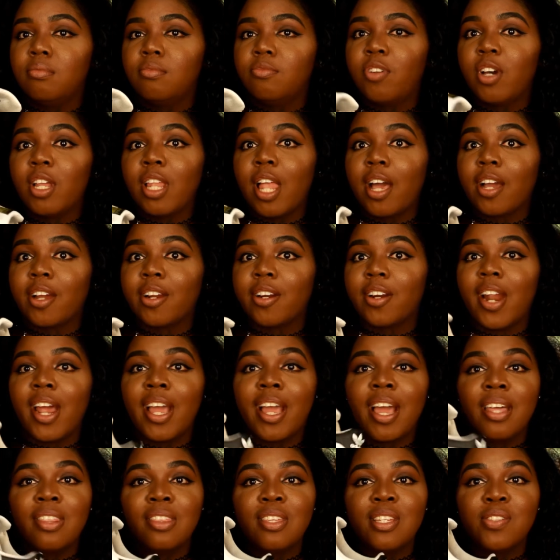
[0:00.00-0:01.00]
Foot Locker. I
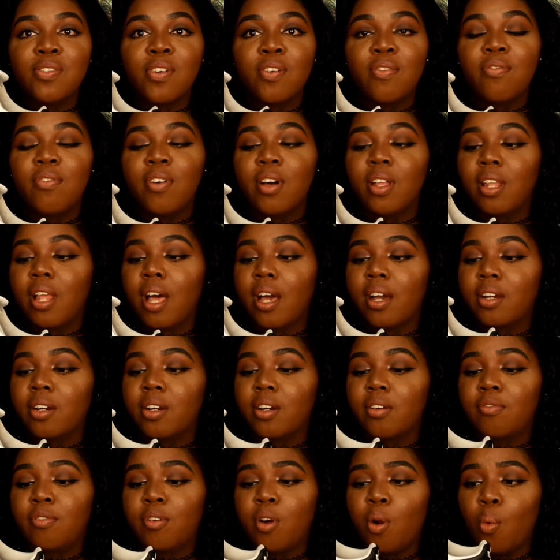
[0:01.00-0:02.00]
got these from Foot
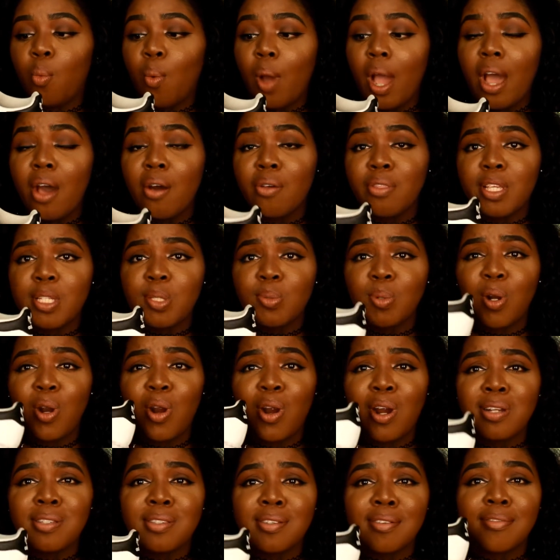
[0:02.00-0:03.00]
Locker. For a while, these were
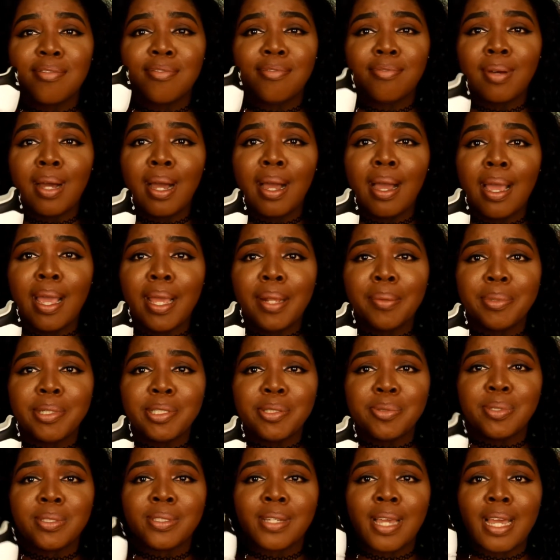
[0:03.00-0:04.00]
hard to find,
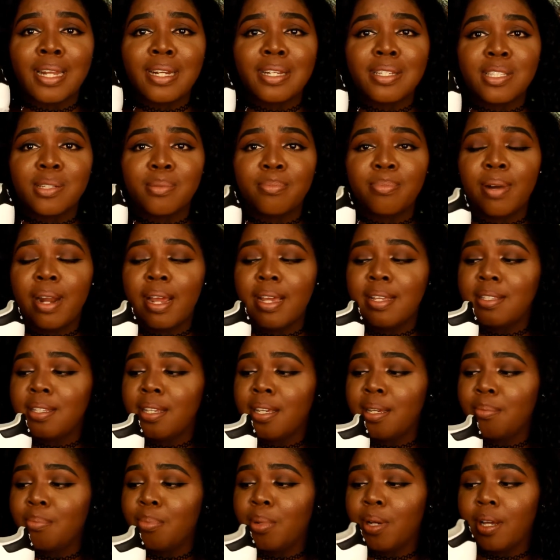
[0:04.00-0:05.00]
which was kind of
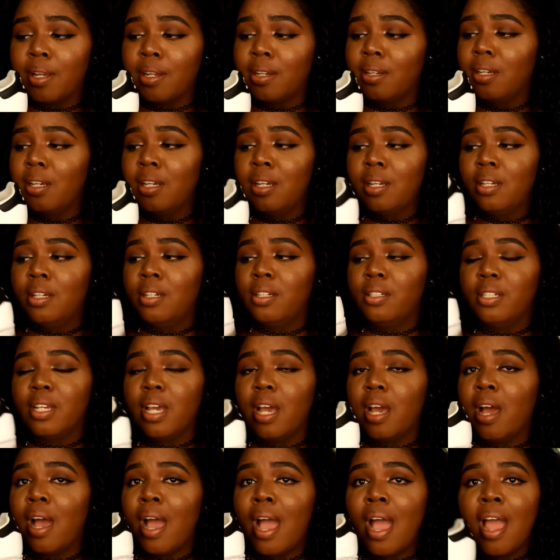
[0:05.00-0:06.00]
surprising, but
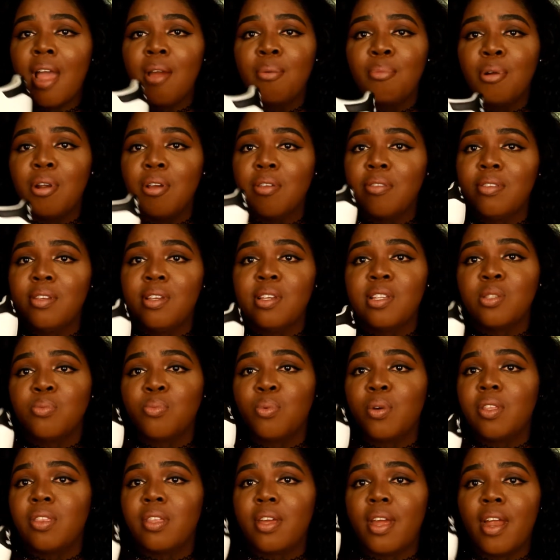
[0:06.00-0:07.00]
yeah, I wear these
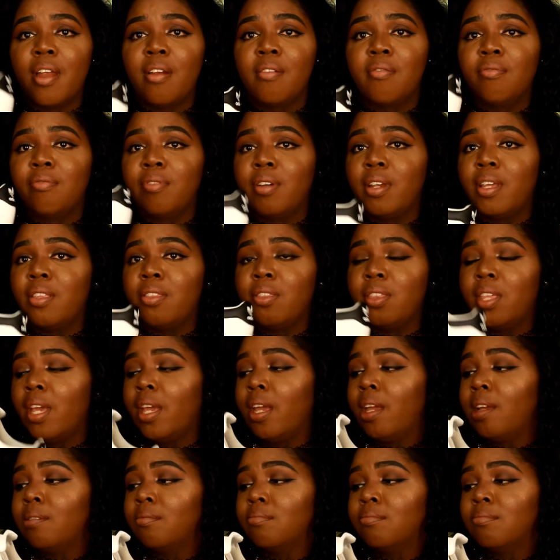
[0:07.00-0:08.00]
with
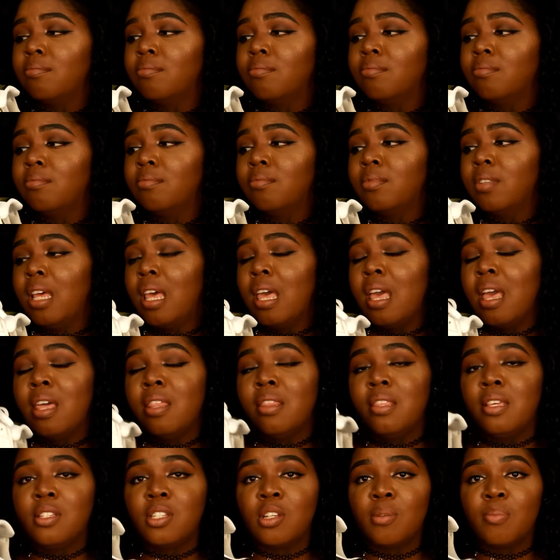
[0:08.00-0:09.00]
everything.
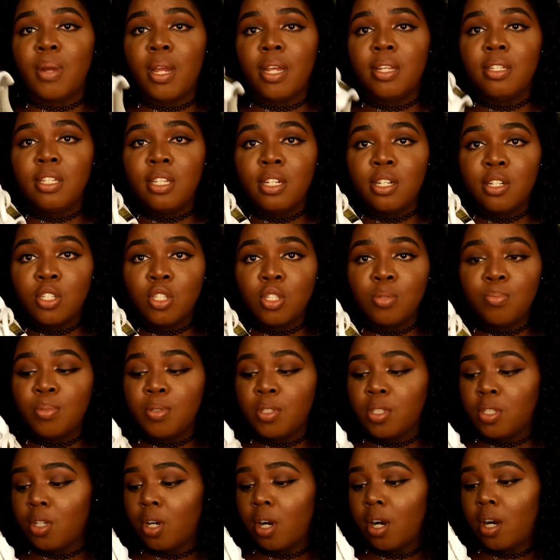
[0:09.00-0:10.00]
And these are my Adidas
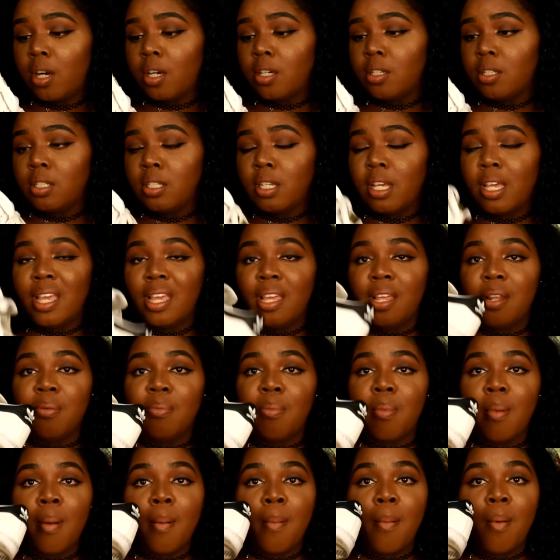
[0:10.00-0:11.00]
Superstars,
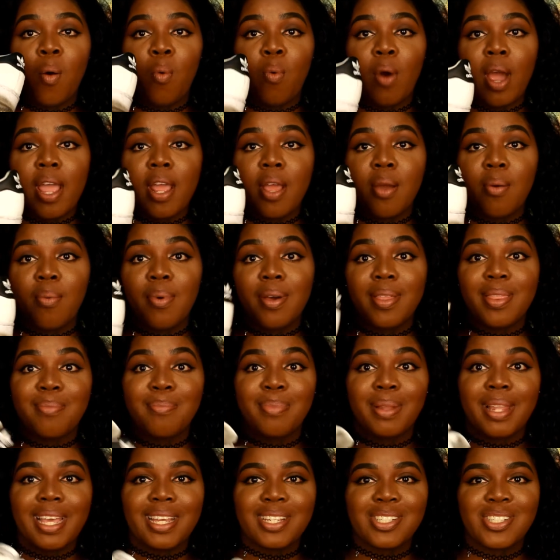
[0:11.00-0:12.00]
and white with
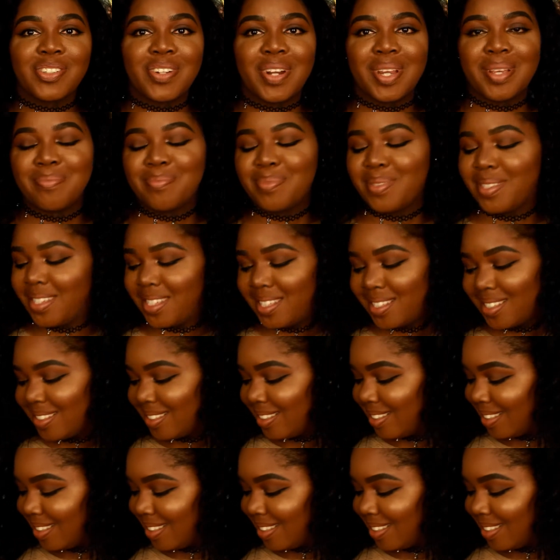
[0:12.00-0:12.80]
black stripes.